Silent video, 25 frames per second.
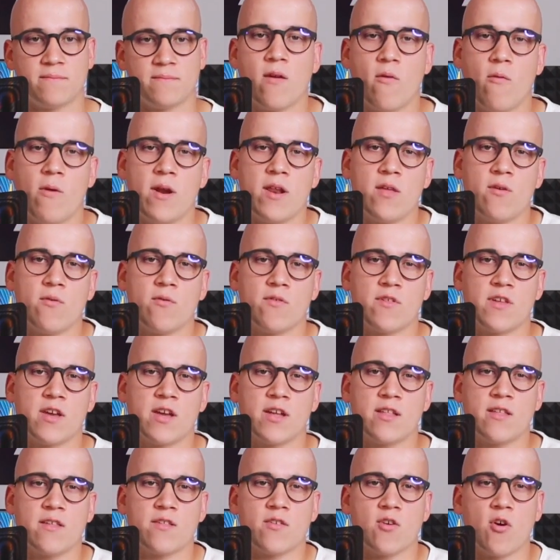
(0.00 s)
When using
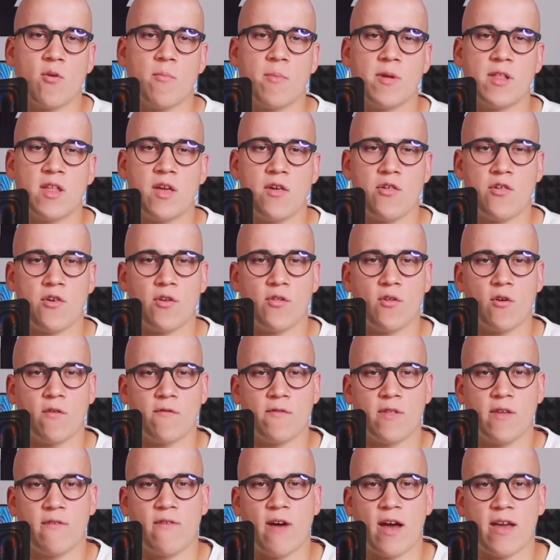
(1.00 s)
this combination
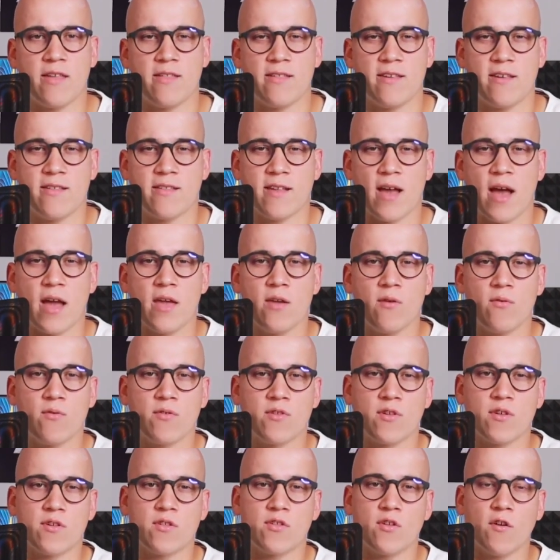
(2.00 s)
of devices, I
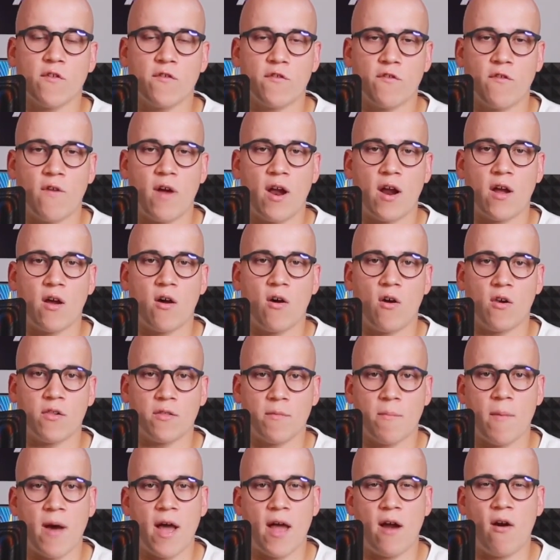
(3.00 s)
use a software
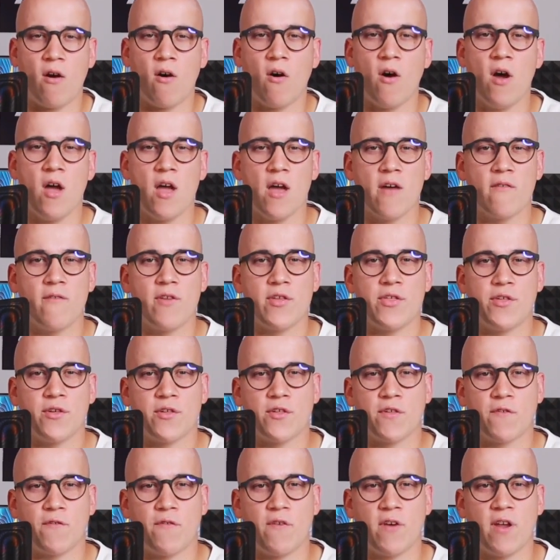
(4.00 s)
called Miro, which
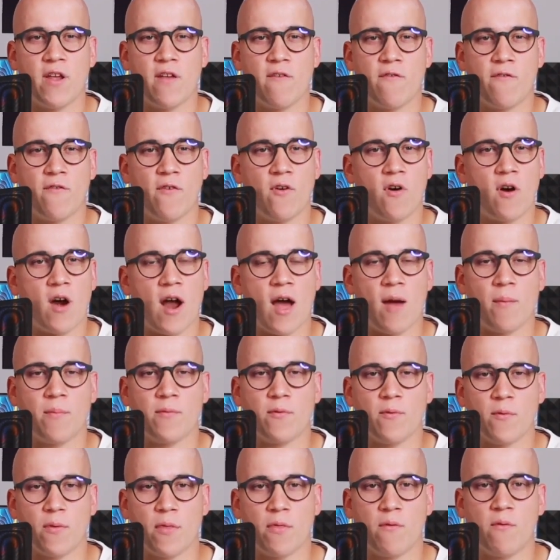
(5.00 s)
is free for up
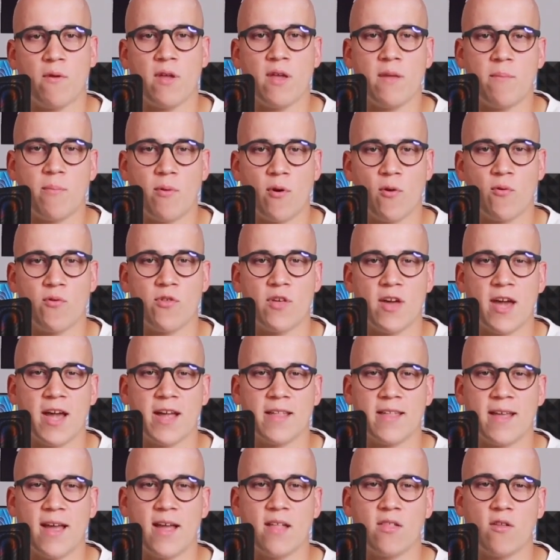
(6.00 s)
to 3
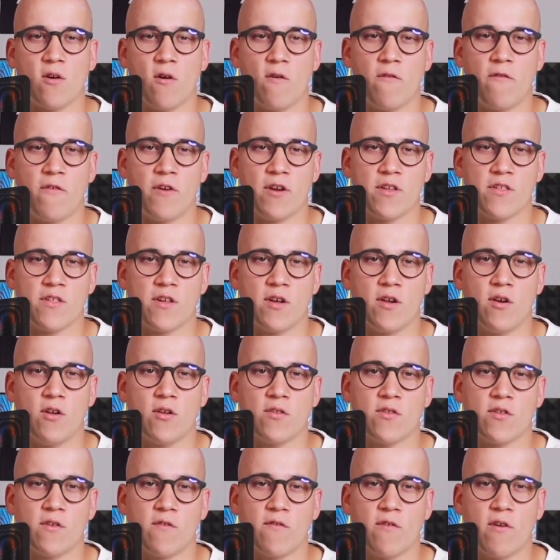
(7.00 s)
projects and offers a
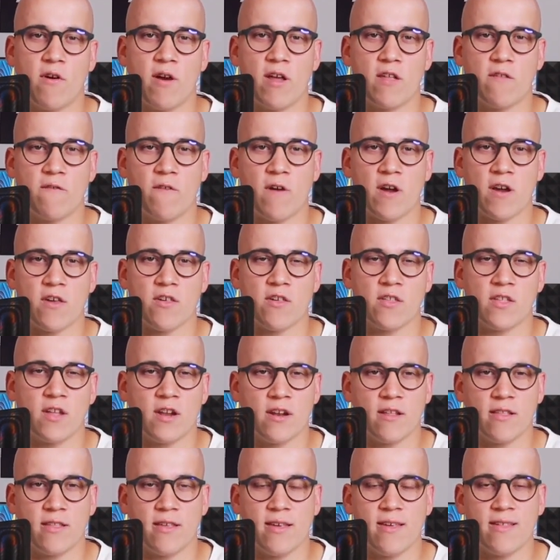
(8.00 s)
lot of great
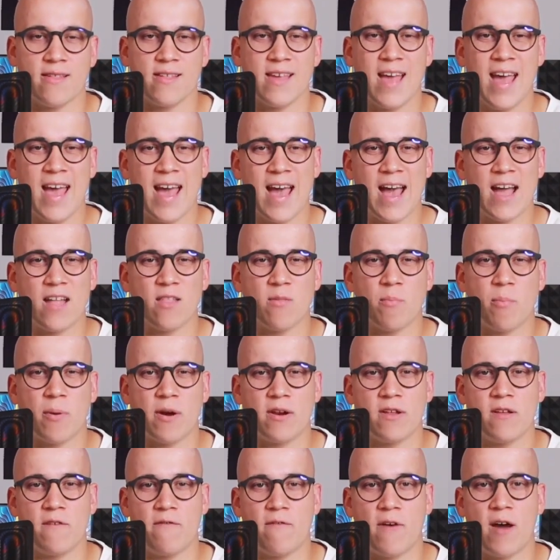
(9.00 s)
functionalities and
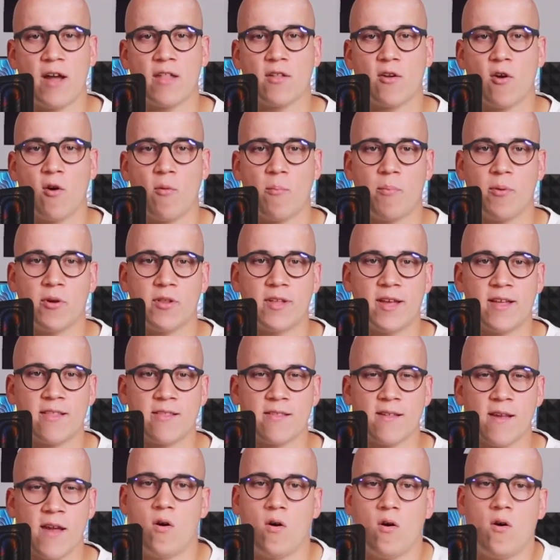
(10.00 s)
predefined
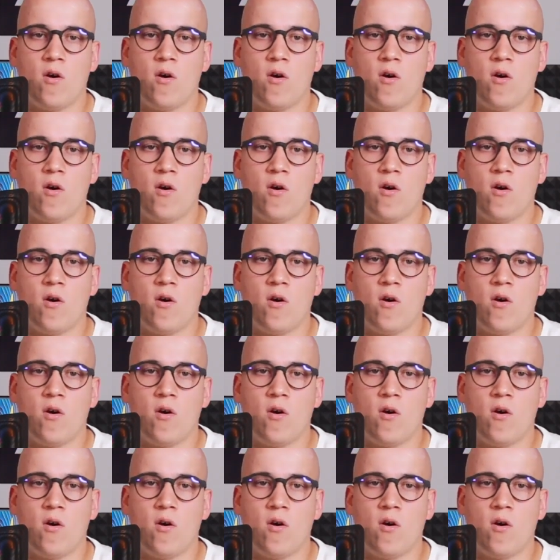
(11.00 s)
components.